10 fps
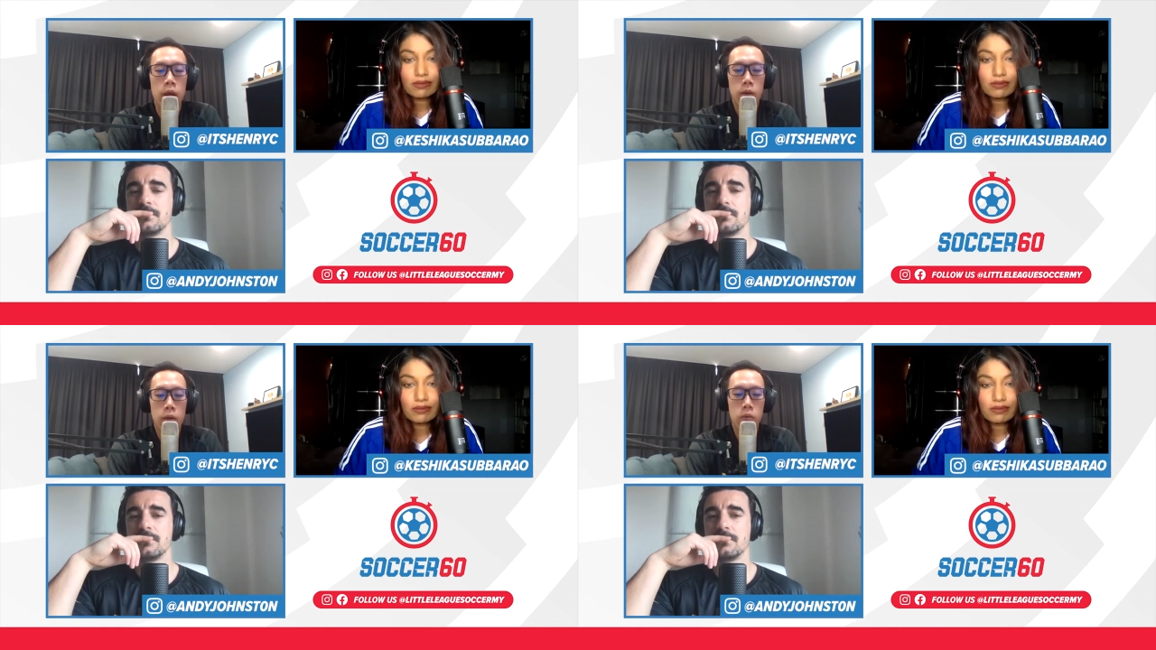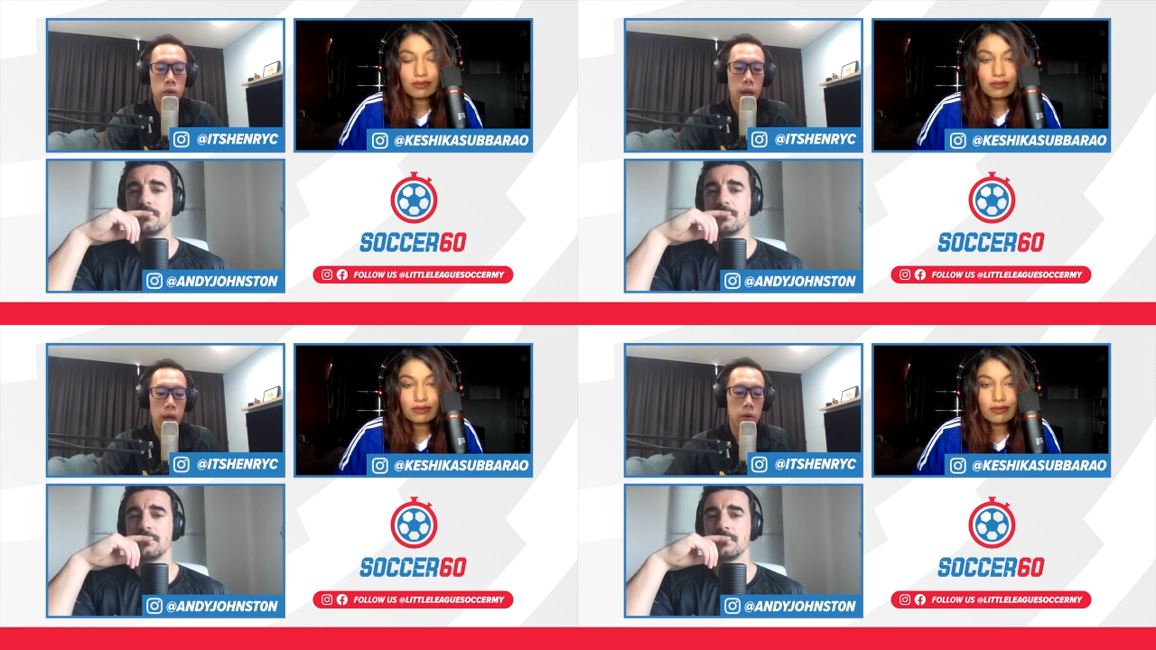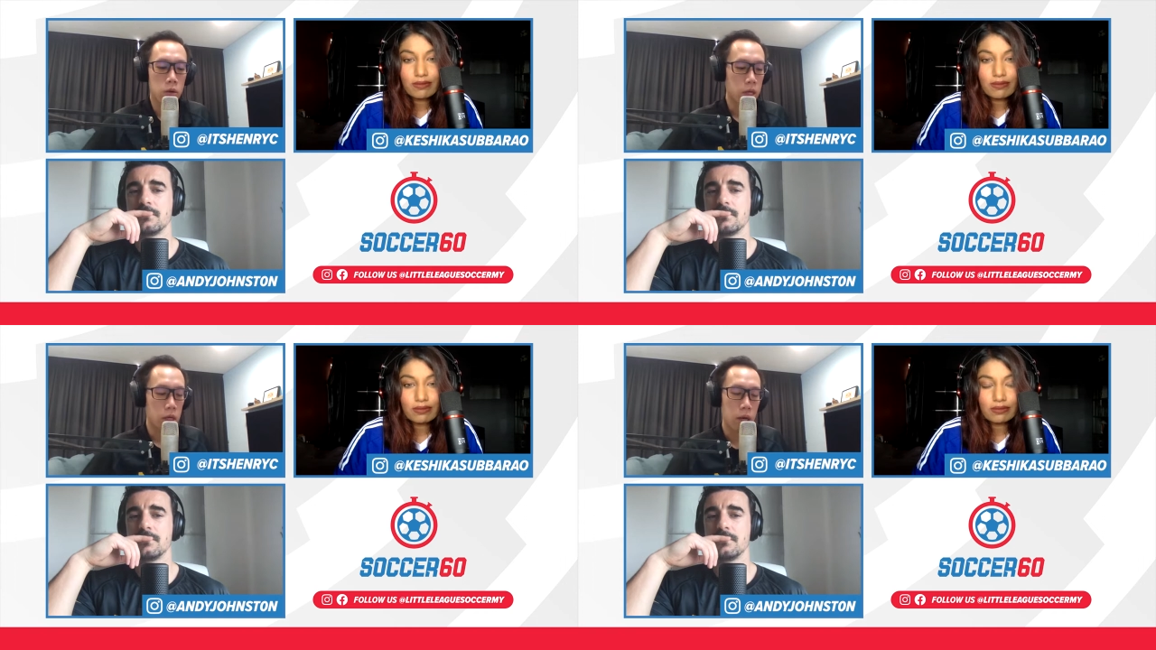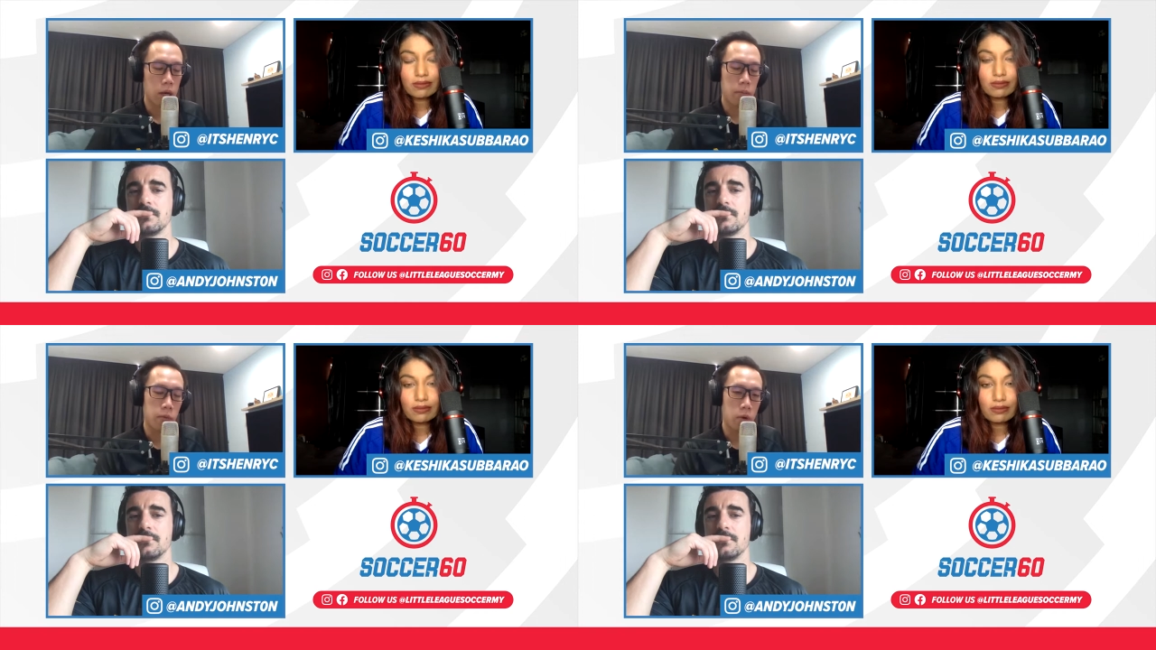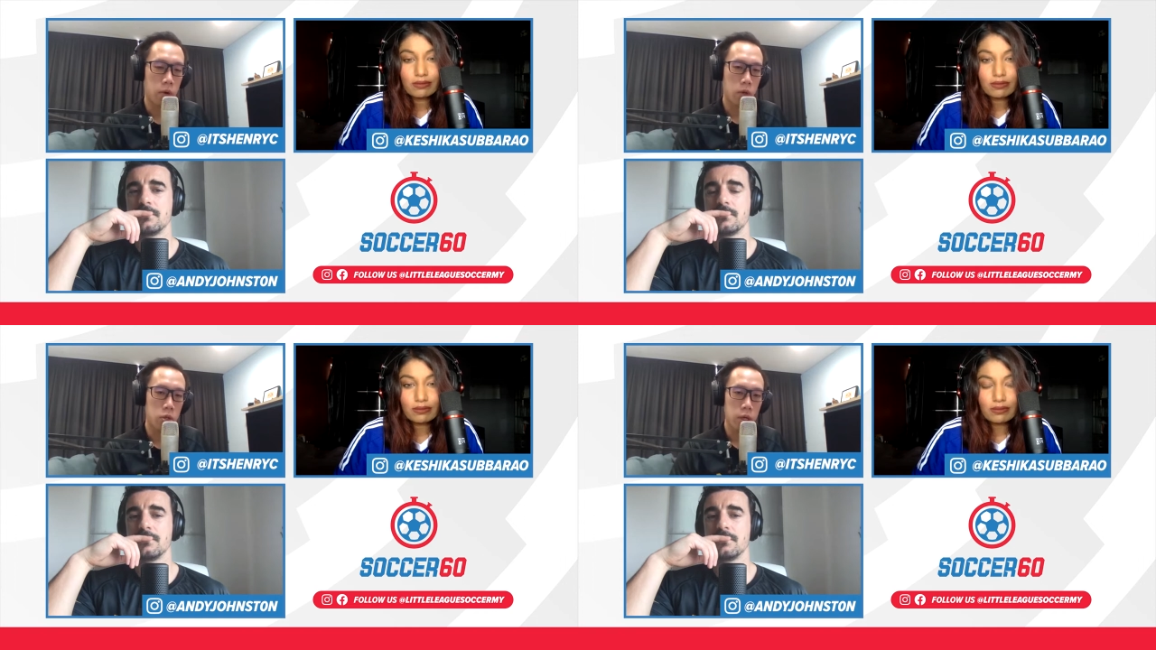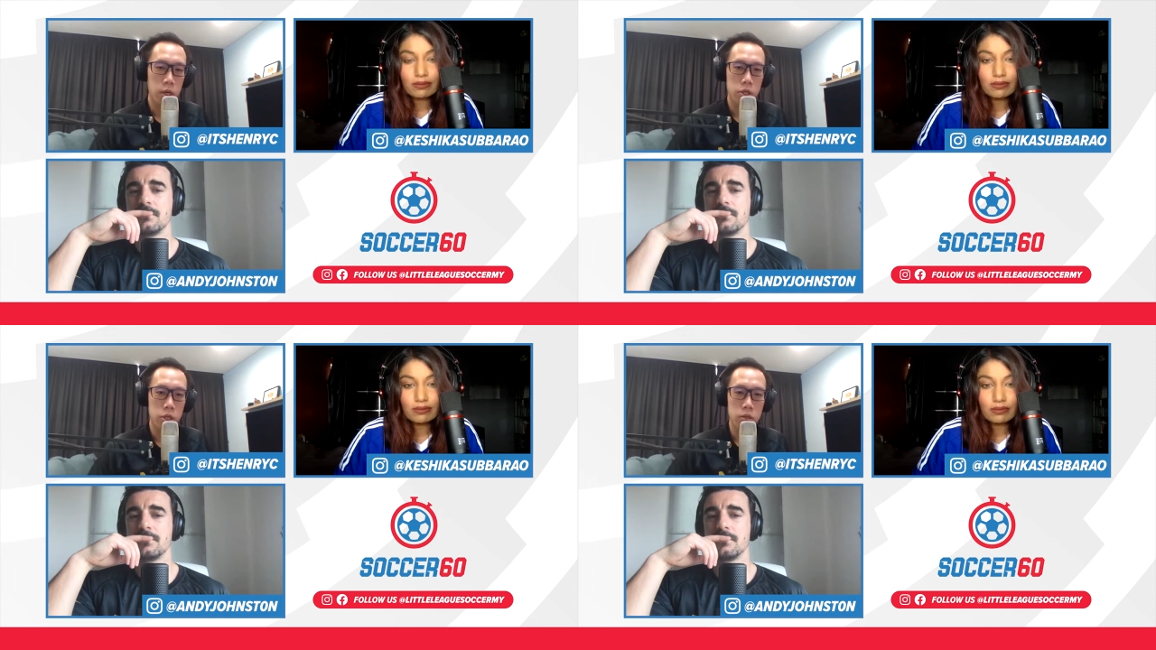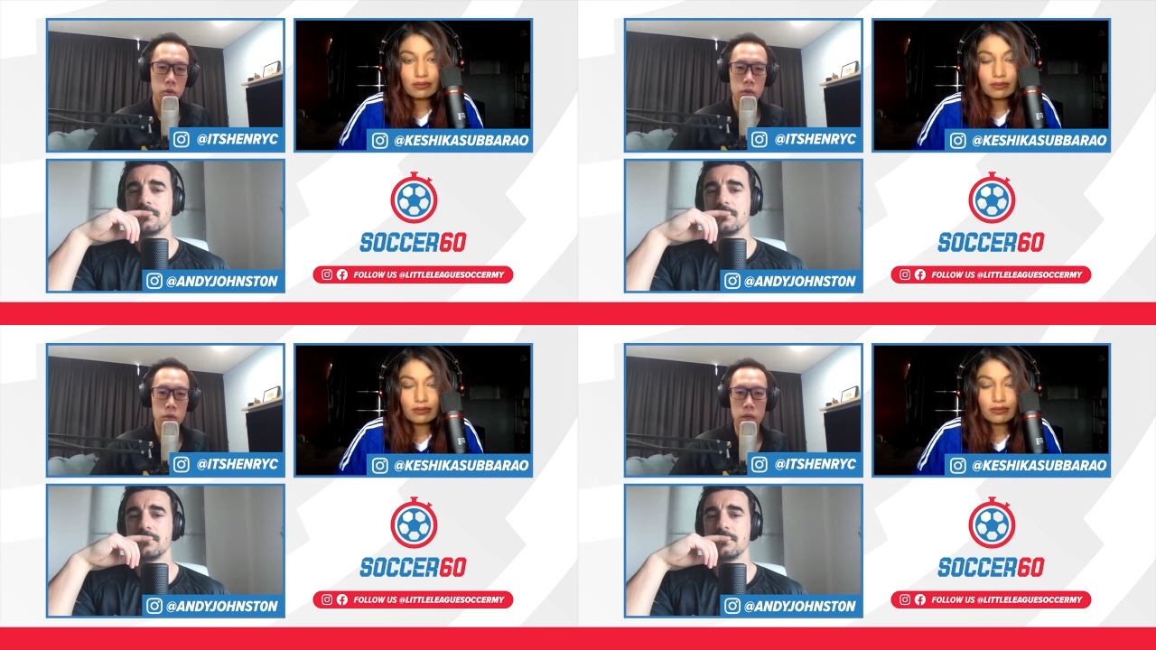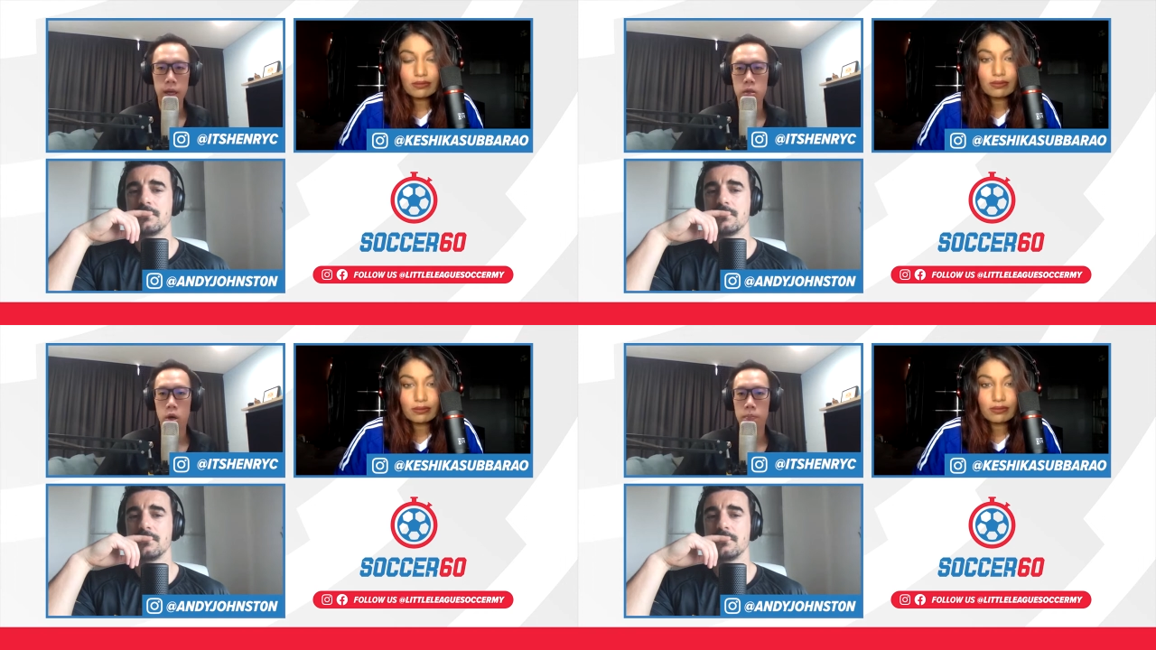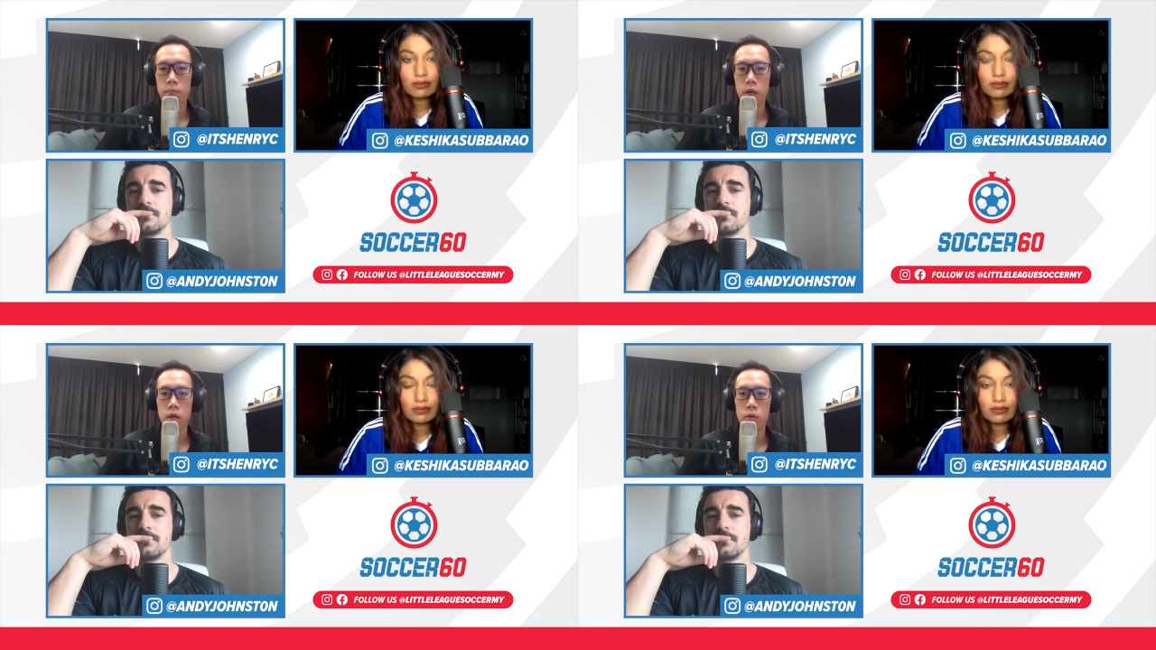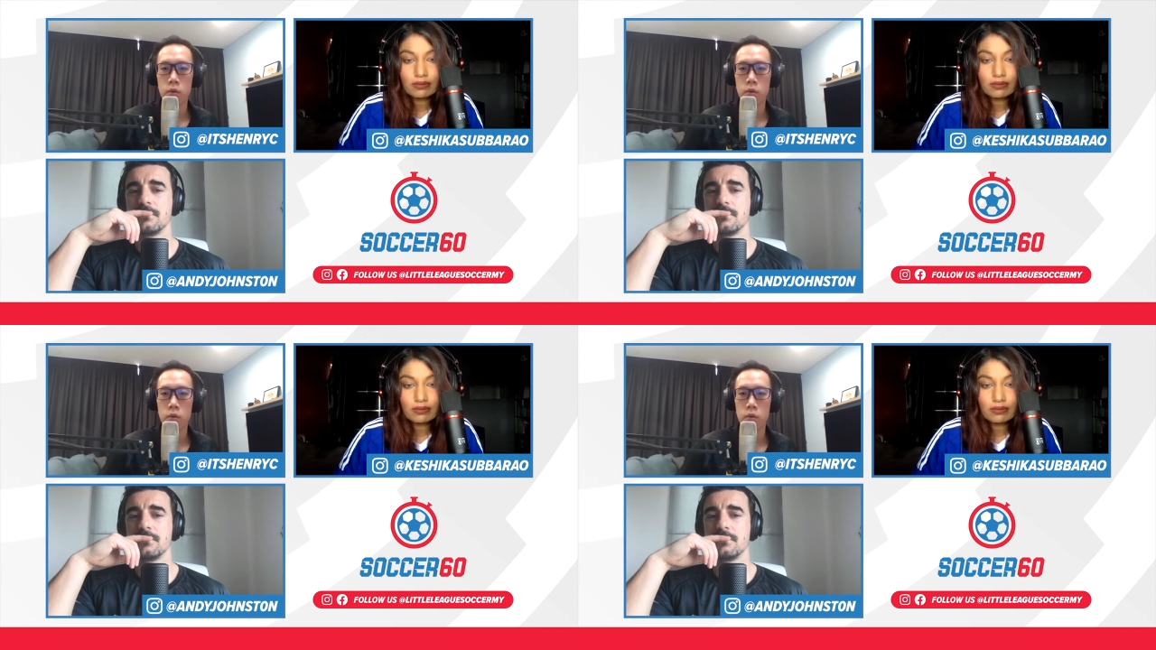Speaker 1: that also sets up for a good transition to the next topic,